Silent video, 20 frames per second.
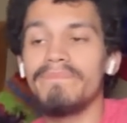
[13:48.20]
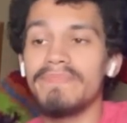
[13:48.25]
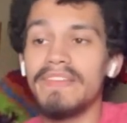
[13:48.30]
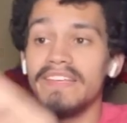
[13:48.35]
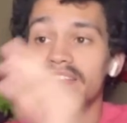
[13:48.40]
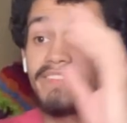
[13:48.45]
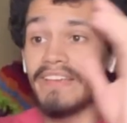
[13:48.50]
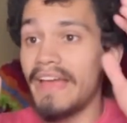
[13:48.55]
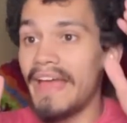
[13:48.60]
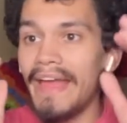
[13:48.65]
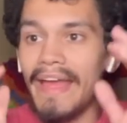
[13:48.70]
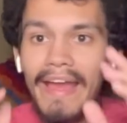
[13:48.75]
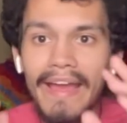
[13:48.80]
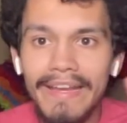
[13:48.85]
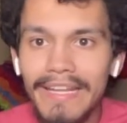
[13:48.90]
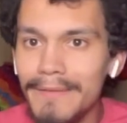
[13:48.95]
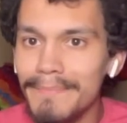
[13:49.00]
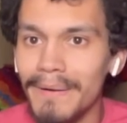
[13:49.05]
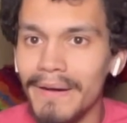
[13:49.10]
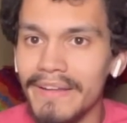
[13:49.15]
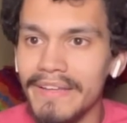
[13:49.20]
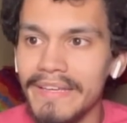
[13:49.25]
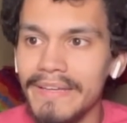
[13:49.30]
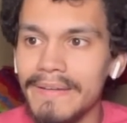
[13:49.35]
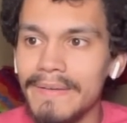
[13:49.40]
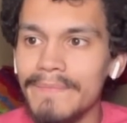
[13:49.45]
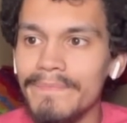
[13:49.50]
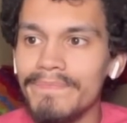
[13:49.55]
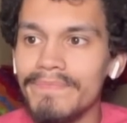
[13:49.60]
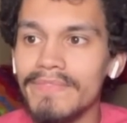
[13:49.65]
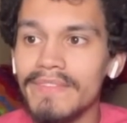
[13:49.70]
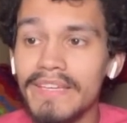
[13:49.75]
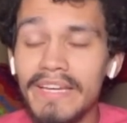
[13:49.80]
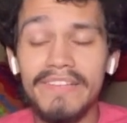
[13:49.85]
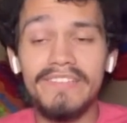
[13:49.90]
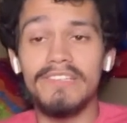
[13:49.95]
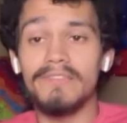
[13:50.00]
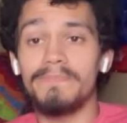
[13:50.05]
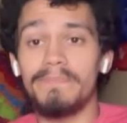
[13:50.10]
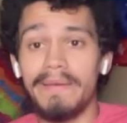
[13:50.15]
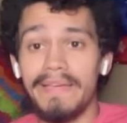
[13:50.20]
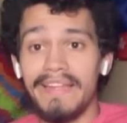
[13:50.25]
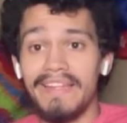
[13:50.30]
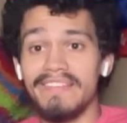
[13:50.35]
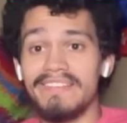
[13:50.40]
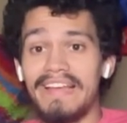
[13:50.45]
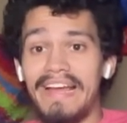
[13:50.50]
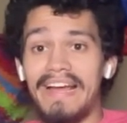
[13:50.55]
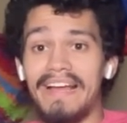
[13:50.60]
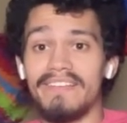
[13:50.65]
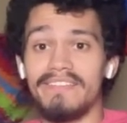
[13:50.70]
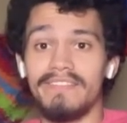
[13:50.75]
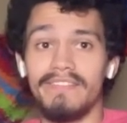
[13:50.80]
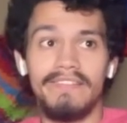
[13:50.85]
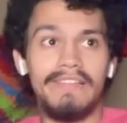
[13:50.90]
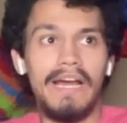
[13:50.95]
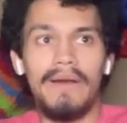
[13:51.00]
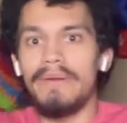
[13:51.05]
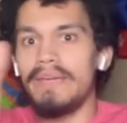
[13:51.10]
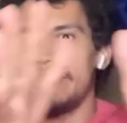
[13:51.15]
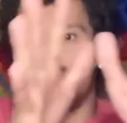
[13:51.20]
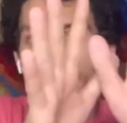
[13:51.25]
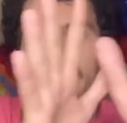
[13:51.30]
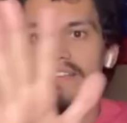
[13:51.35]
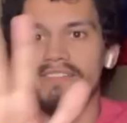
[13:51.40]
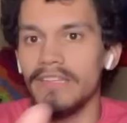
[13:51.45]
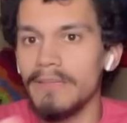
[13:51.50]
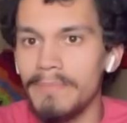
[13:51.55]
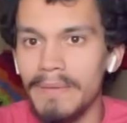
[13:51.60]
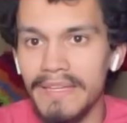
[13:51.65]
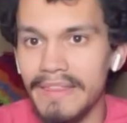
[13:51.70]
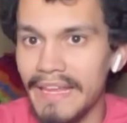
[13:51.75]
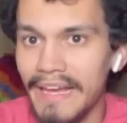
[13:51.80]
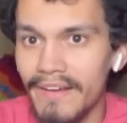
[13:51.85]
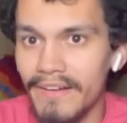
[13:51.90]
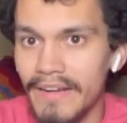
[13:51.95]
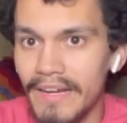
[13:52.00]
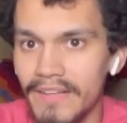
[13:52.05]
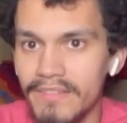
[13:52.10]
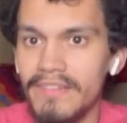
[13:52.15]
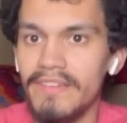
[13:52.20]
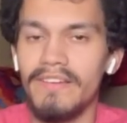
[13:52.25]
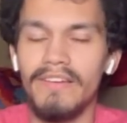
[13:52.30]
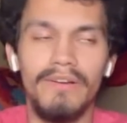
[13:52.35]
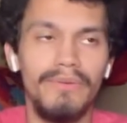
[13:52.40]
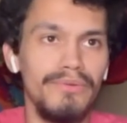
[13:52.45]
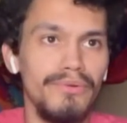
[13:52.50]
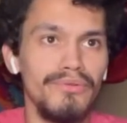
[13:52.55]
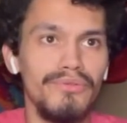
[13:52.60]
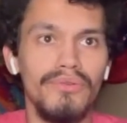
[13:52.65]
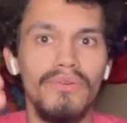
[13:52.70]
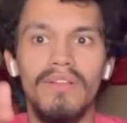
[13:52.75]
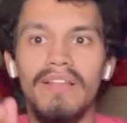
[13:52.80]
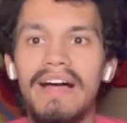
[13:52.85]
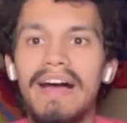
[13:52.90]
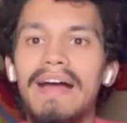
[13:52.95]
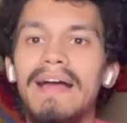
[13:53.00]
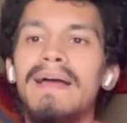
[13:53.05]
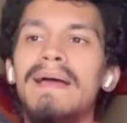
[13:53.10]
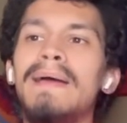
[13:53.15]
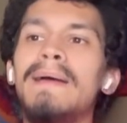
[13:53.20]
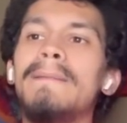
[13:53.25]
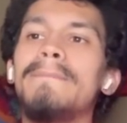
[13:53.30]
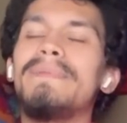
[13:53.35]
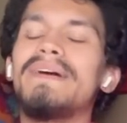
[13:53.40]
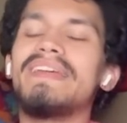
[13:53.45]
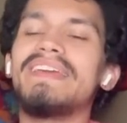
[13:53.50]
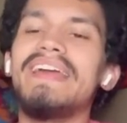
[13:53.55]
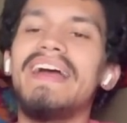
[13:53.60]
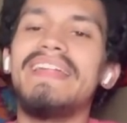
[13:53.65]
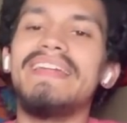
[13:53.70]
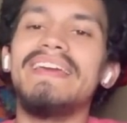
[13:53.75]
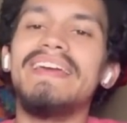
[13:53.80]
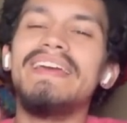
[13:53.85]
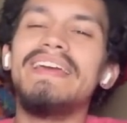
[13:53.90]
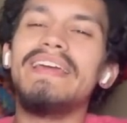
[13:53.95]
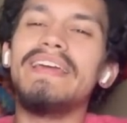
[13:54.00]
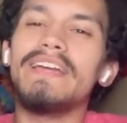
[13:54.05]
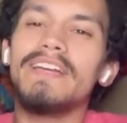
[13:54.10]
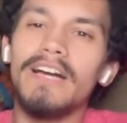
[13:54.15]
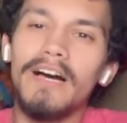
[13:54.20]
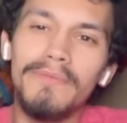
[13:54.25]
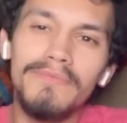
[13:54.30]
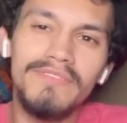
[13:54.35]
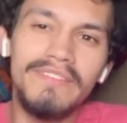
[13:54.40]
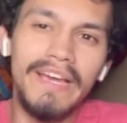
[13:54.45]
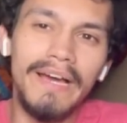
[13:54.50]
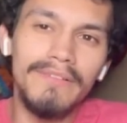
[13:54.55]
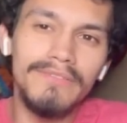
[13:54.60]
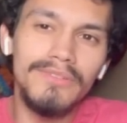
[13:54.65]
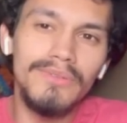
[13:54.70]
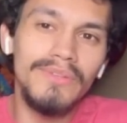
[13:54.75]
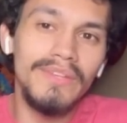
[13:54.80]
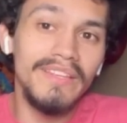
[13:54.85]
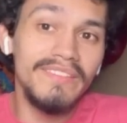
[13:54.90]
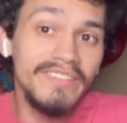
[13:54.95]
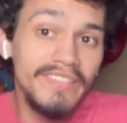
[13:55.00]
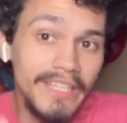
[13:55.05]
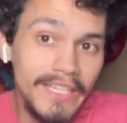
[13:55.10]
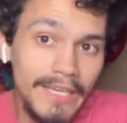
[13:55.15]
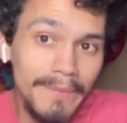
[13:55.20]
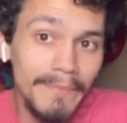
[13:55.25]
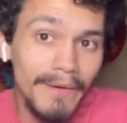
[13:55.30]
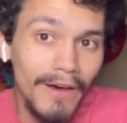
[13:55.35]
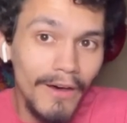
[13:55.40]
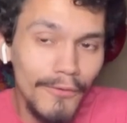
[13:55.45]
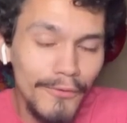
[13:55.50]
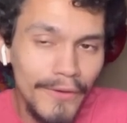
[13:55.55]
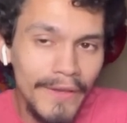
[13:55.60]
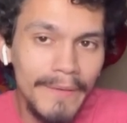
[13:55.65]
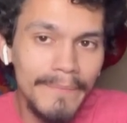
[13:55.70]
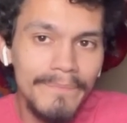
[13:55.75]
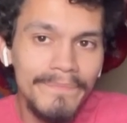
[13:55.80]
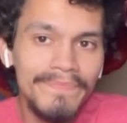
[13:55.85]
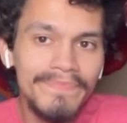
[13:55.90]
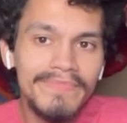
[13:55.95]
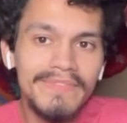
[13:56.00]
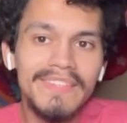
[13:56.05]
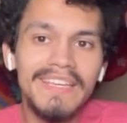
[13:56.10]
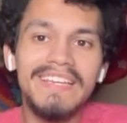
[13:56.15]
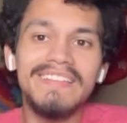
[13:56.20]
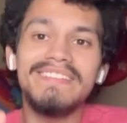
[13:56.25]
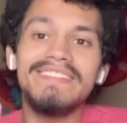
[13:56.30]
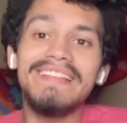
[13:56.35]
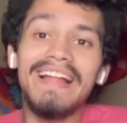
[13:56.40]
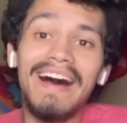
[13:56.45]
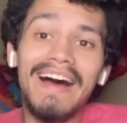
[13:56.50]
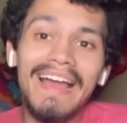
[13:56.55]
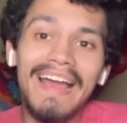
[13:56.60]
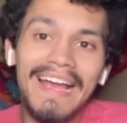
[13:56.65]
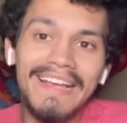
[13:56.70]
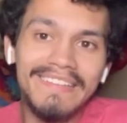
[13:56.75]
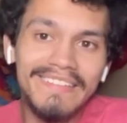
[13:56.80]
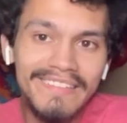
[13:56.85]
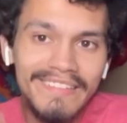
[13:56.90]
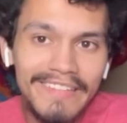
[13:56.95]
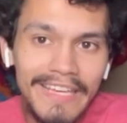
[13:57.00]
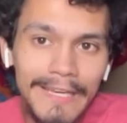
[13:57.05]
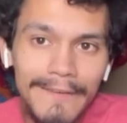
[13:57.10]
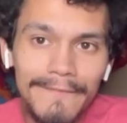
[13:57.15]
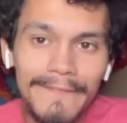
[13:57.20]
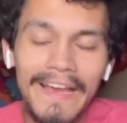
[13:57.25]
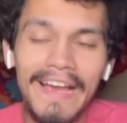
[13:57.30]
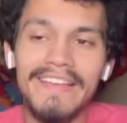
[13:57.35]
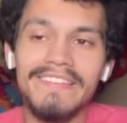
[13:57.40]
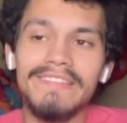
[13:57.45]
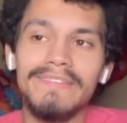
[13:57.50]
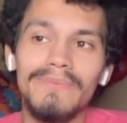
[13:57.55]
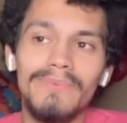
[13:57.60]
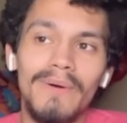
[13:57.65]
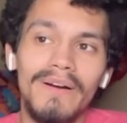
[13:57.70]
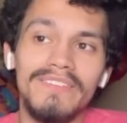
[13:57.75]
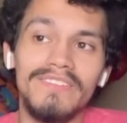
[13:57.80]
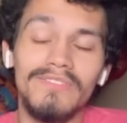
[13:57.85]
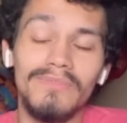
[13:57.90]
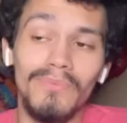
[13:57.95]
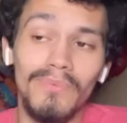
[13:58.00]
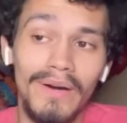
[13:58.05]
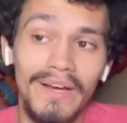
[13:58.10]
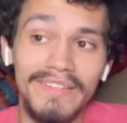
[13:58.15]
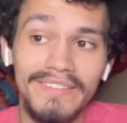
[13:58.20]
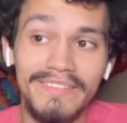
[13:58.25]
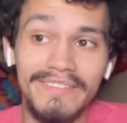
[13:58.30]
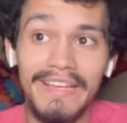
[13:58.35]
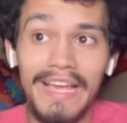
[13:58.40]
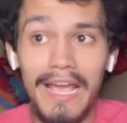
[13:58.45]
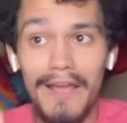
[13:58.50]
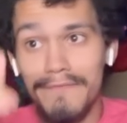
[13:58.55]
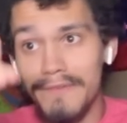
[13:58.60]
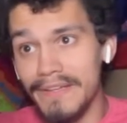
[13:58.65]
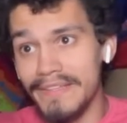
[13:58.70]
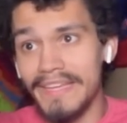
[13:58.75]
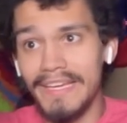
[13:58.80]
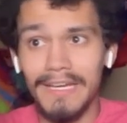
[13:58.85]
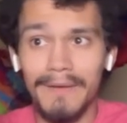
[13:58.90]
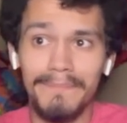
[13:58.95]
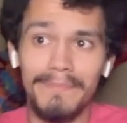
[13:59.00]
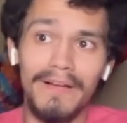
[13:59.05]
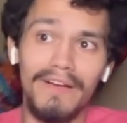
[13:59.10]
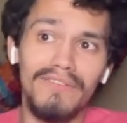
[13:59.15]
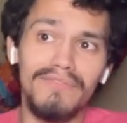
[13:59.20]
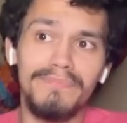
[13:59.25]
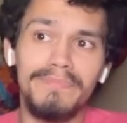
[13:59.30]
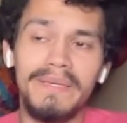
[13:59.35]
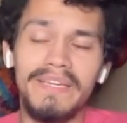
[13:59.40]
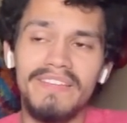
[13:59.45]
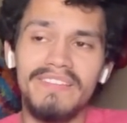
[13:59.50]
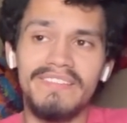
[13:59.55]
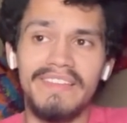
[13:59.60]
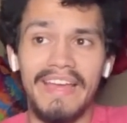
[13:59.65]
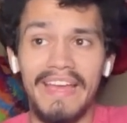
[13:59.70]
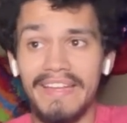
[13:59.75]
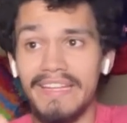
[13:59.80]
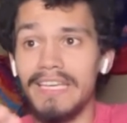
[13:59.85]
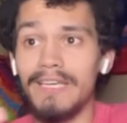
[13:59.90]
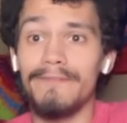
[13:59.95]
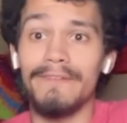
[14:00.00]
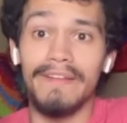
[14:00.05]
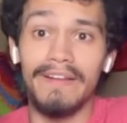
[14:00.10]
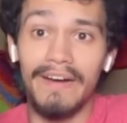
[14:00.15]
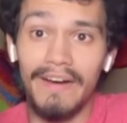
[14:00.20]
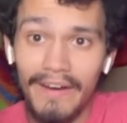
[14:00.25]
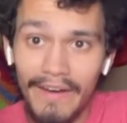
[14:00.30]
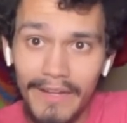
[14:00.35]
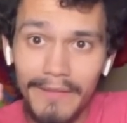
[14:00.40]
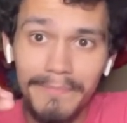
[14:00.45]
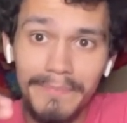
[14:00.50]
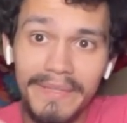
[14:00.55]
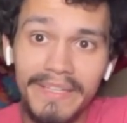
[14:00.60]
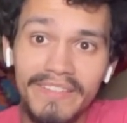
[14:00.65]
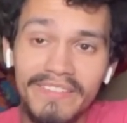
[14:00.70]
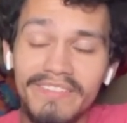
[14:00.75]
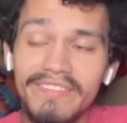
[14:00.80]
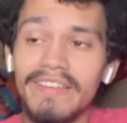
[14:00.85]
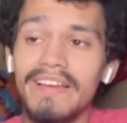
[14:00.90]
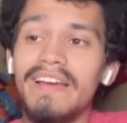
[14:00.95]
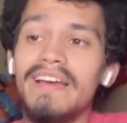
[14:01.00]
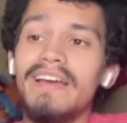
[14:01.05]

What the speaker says: this anybody can just beat his ass. Now, he can easily beat their ass, he can go neutral a lot, but again, it comes down to the team of him is not as safe as it once was. Everything above Beast and even on Beast